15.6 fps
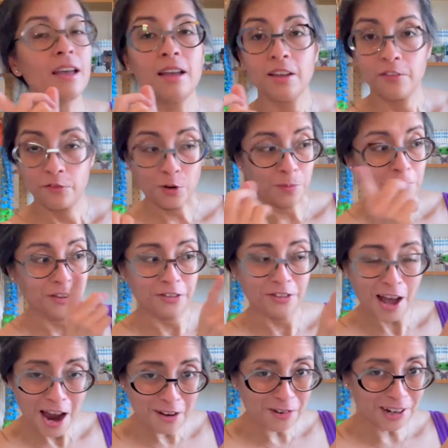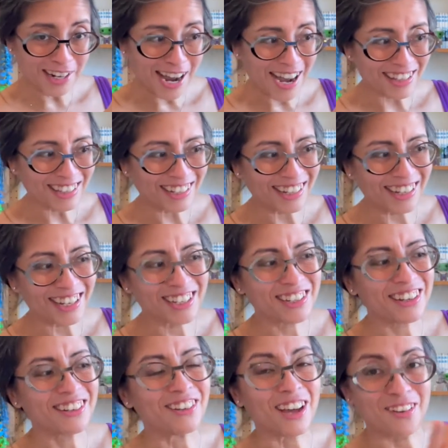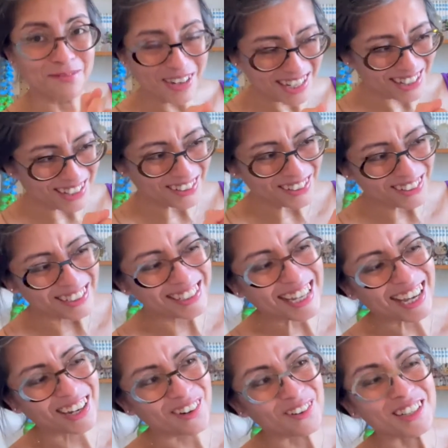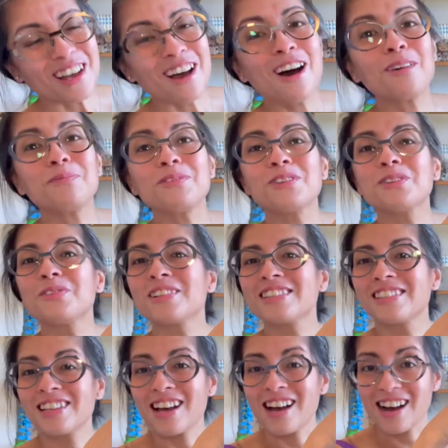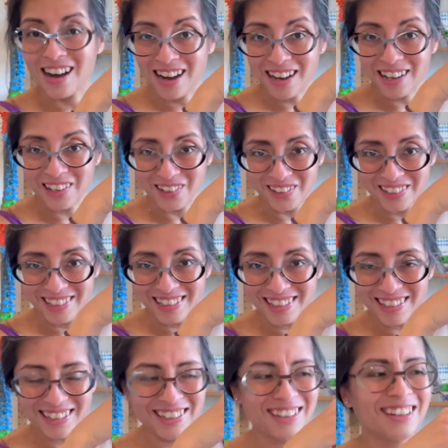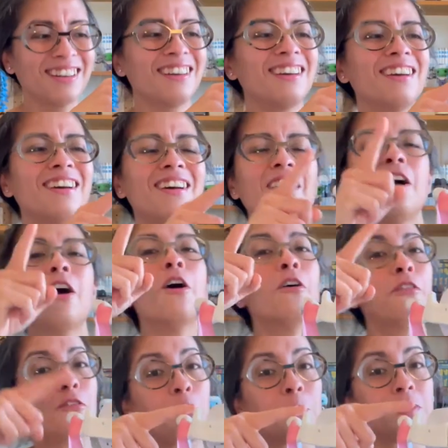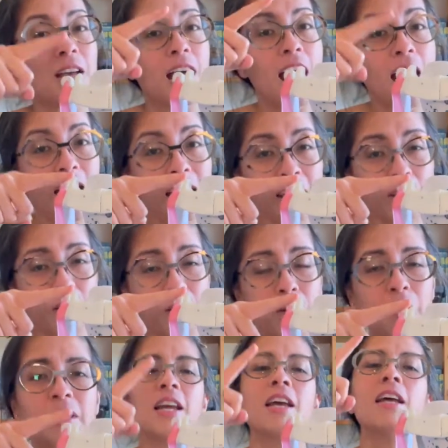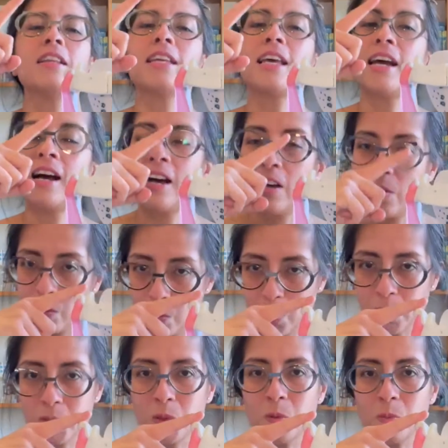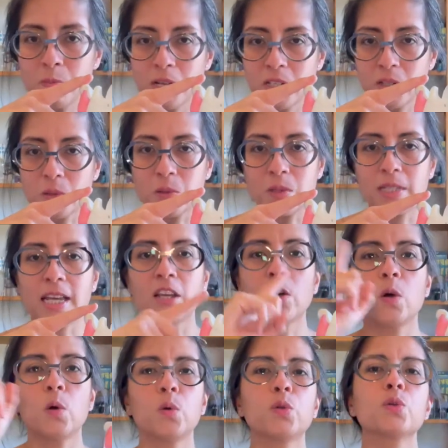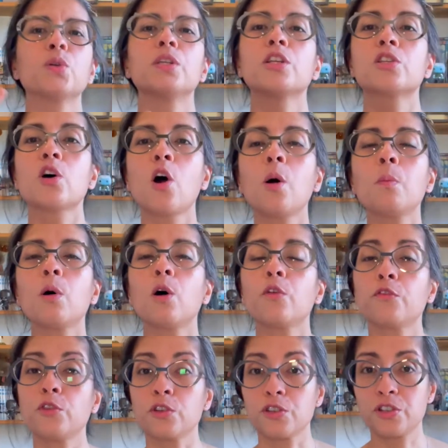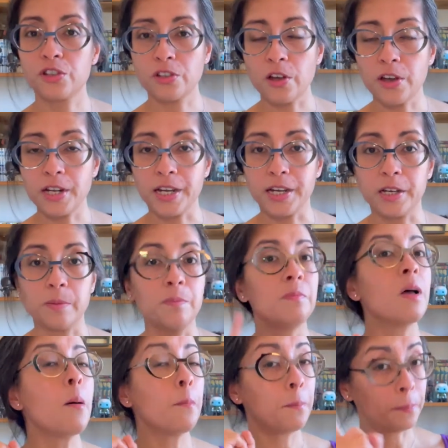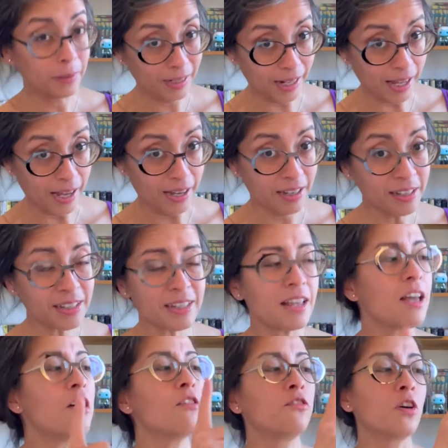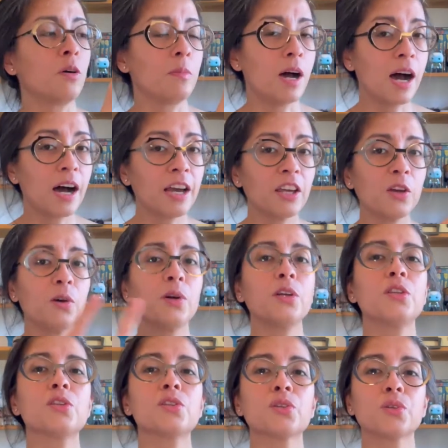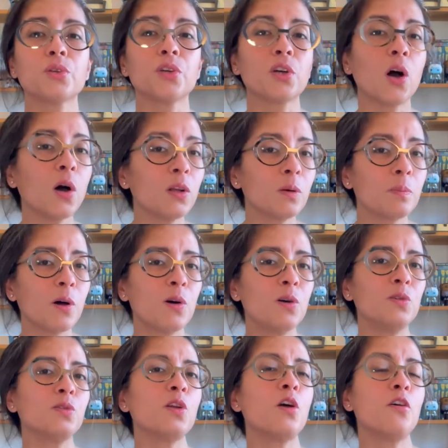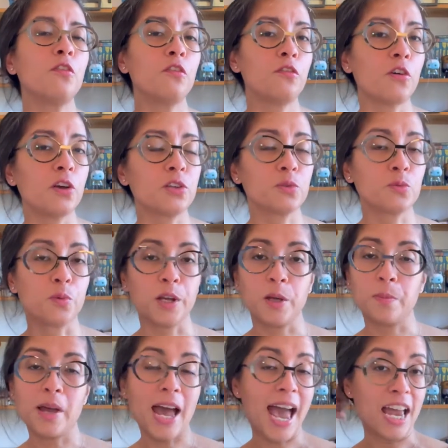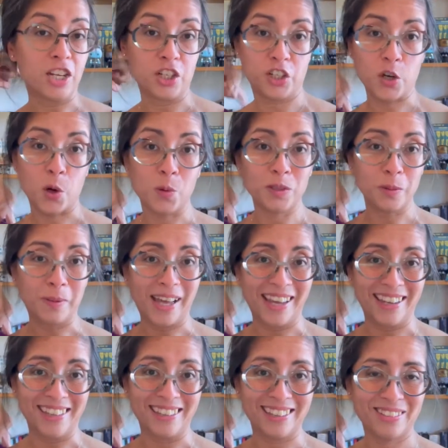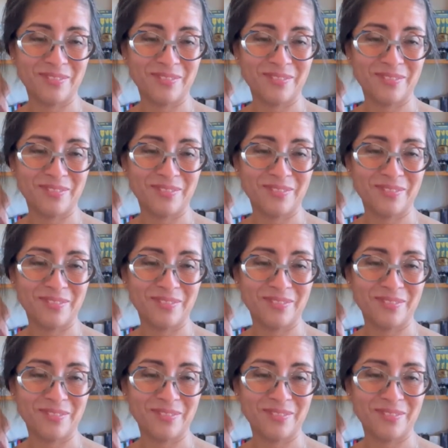From the thyroid cartilage, you have muscles that goes up towards the hyoid. From the hyoid, there are also muscles that go to the top of your sternum, plus from hyoid to collarbone, first rib, and shoulder blade.